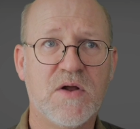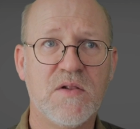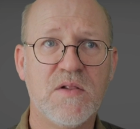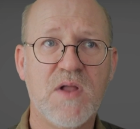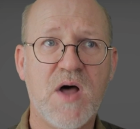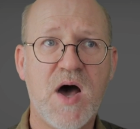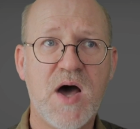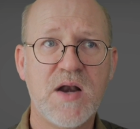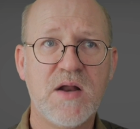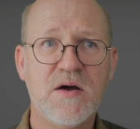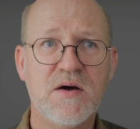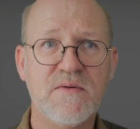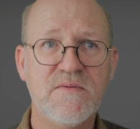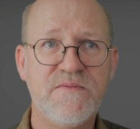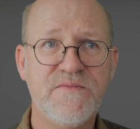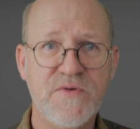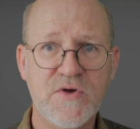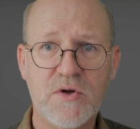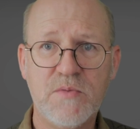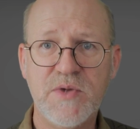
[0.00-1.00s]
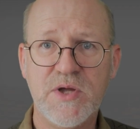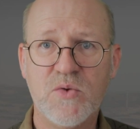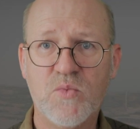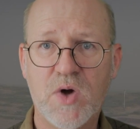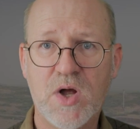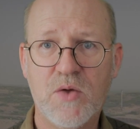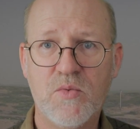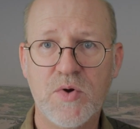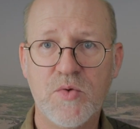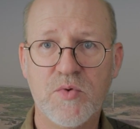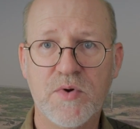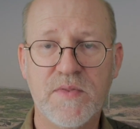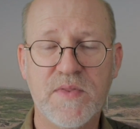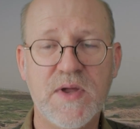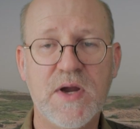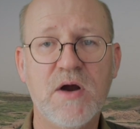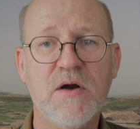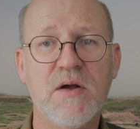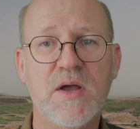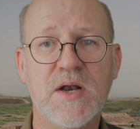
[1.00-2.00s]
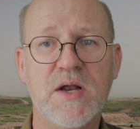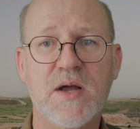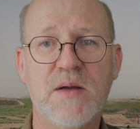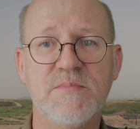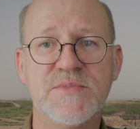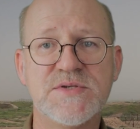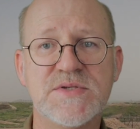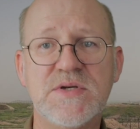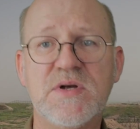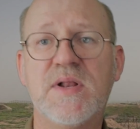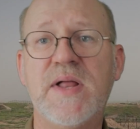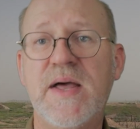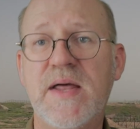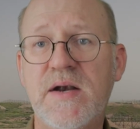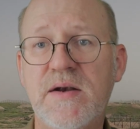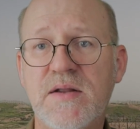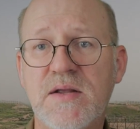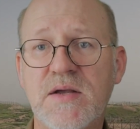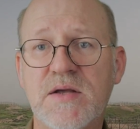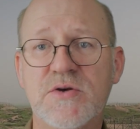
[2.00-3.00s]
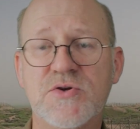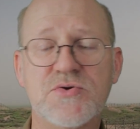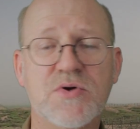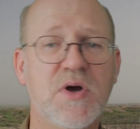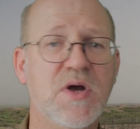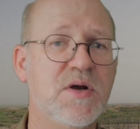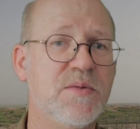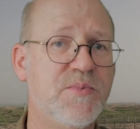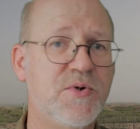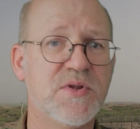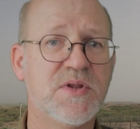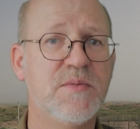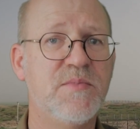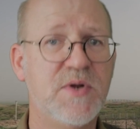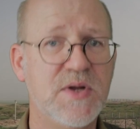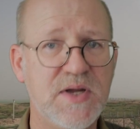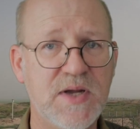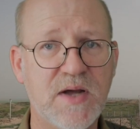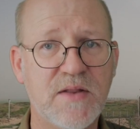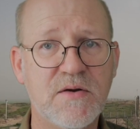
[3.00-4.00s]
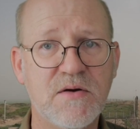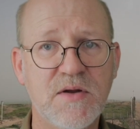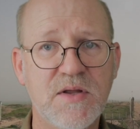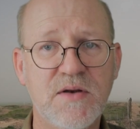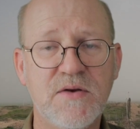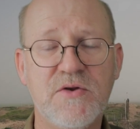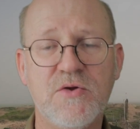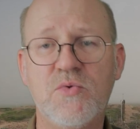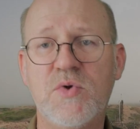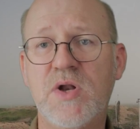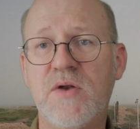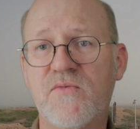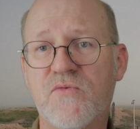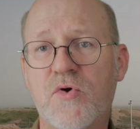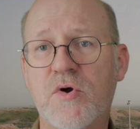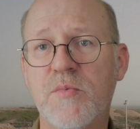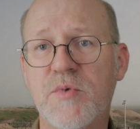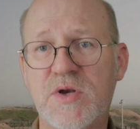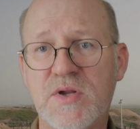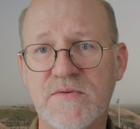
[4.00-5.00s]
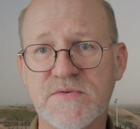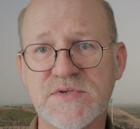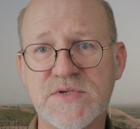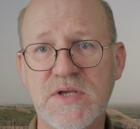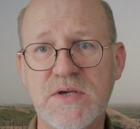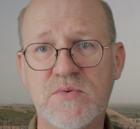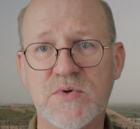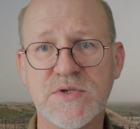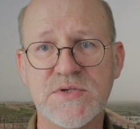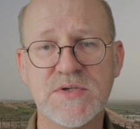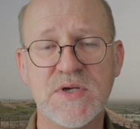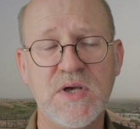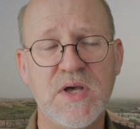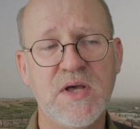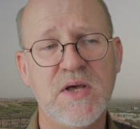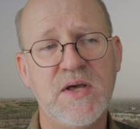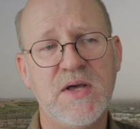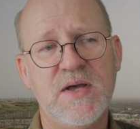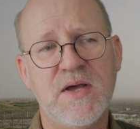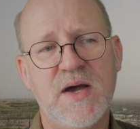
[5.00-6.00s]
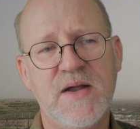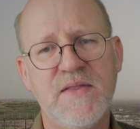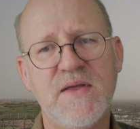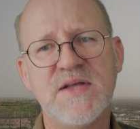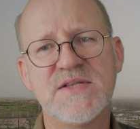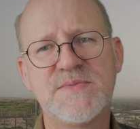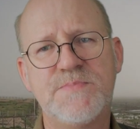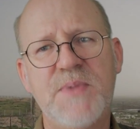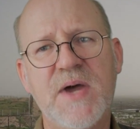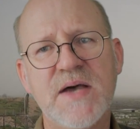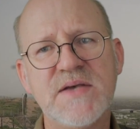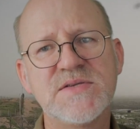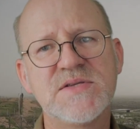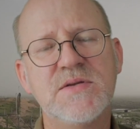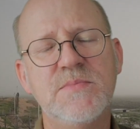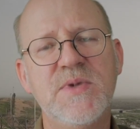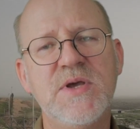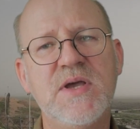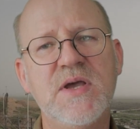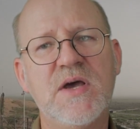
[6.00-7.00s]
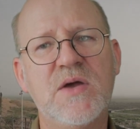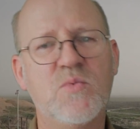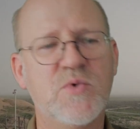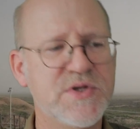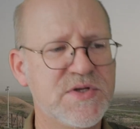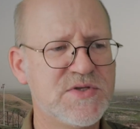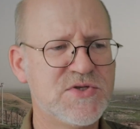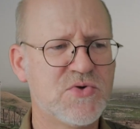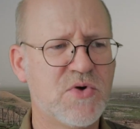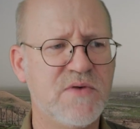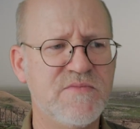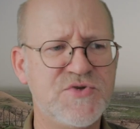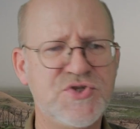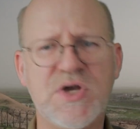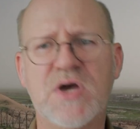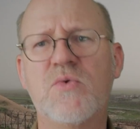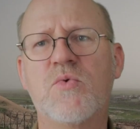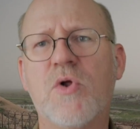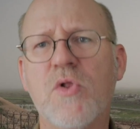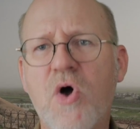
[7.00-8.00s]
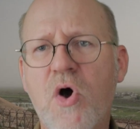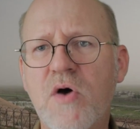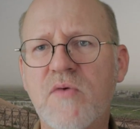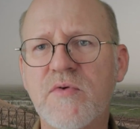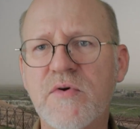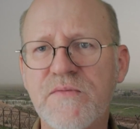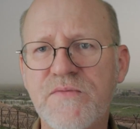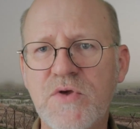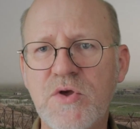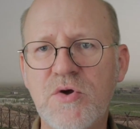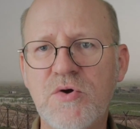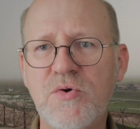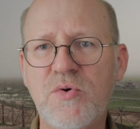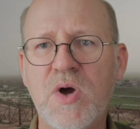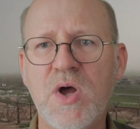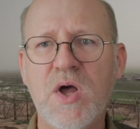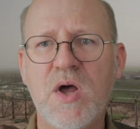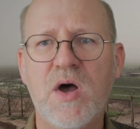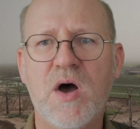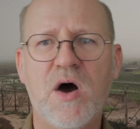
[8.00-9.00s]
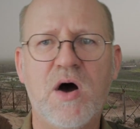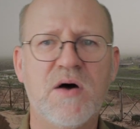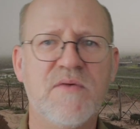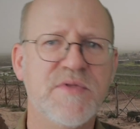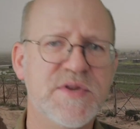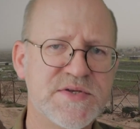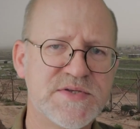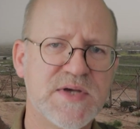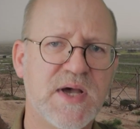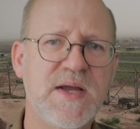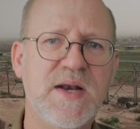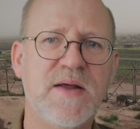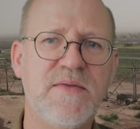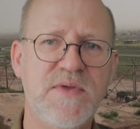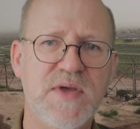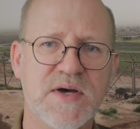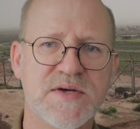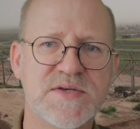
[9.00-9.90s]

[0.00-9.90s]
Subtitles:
a lot of filming while we were there, and I'm still editing and trying to put them together into an informative sequence. I think it's best to begin with a sort of general overview of the site and the